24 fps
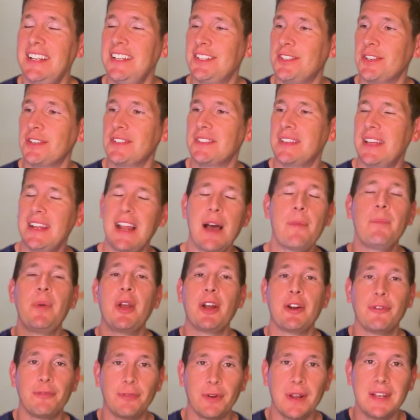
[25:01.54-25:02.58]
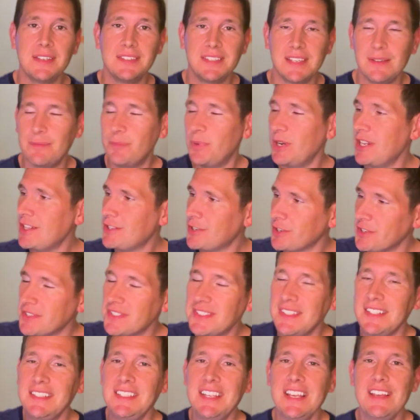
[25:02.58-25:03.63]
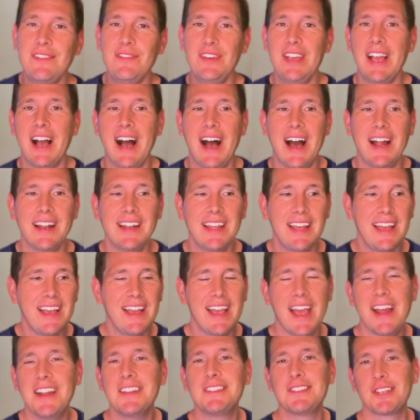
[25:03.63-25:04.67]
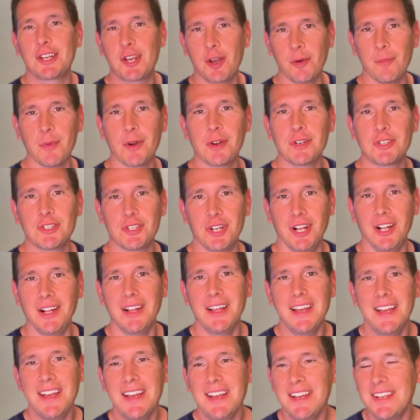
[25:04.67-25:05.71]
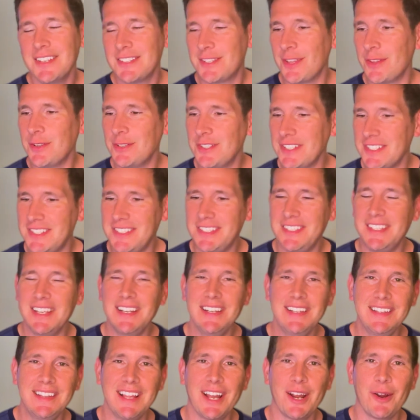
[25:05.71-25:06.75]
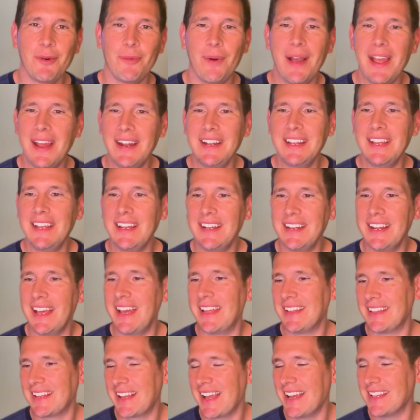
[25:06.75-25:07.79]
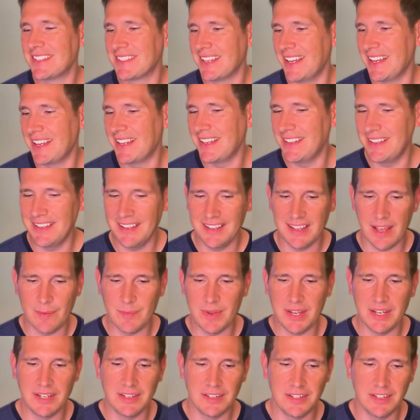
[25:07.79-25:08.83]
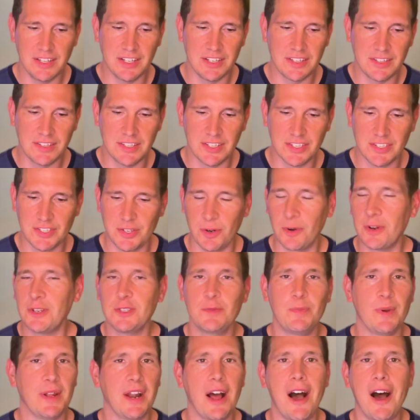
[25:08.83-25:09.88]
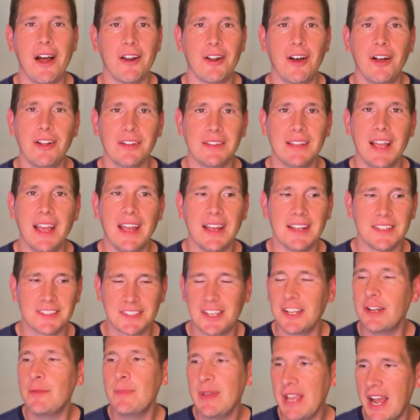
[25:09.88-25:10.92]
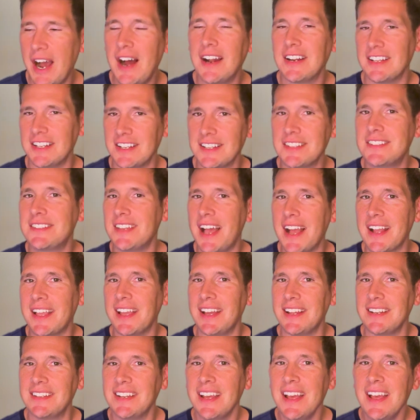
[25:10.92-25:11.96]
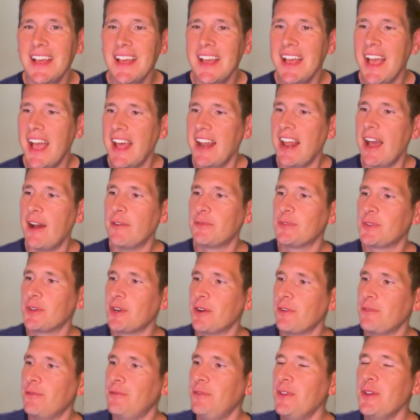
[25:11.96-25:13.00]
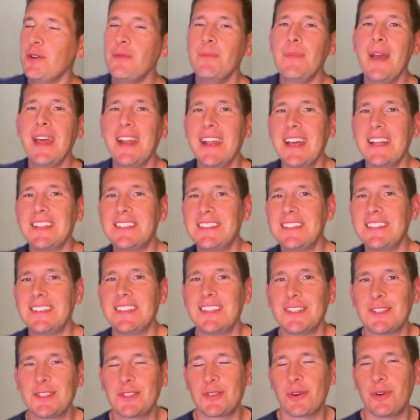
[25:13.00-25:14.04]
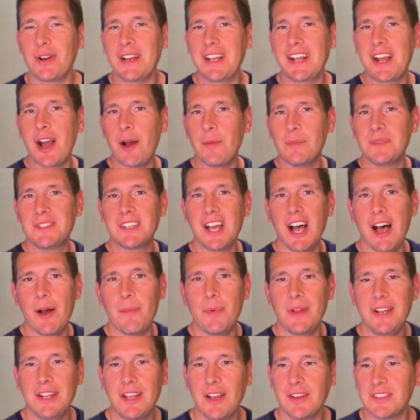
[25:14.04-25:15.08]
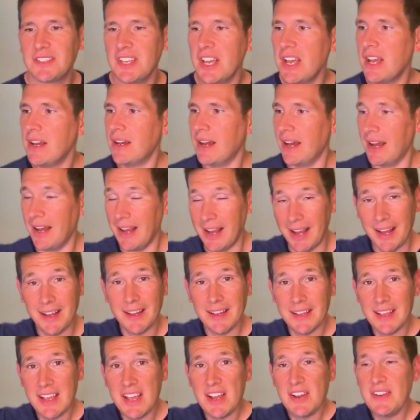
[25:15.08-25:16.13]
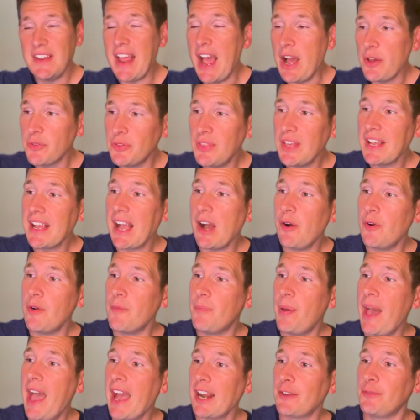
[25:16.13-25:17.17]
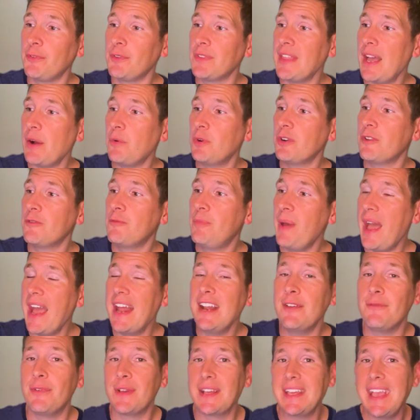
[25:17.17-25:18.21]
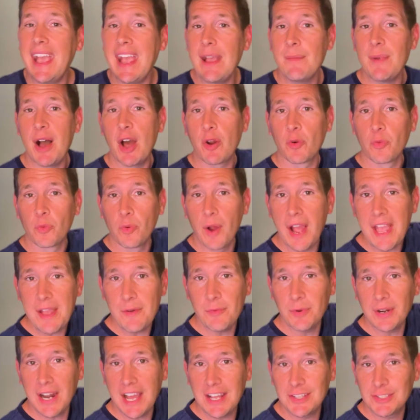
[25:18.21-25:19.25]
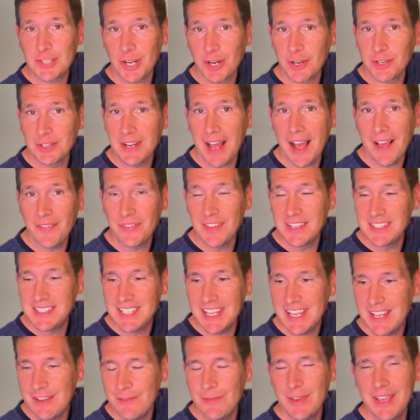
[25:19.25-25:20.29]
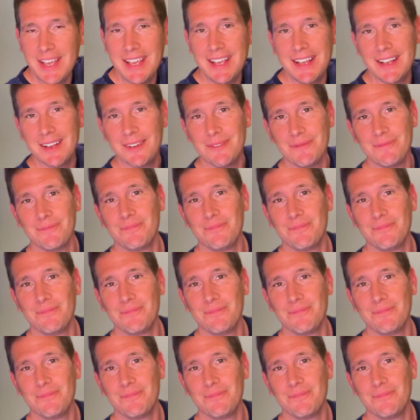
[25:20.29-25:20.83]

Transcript: he turns, and I'm paraphrasing, but he turns the T V on, and it's a commercial. So they're just sitting there waiting, and the guy's like, I mean, the, the story's been on all day. It's going to be on in a second. And after a few minutes, the story comes up, and he goes, uh-huh. Now think how impactful that would have been if it came on right when I turned on the T V.